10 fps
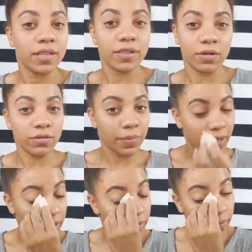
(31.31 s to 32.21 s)
So let
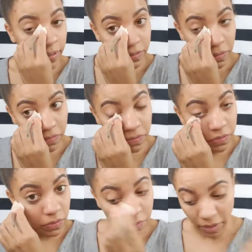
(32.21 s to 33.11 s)
me get the rest of
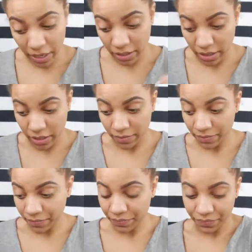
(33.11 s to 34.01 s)
this remaining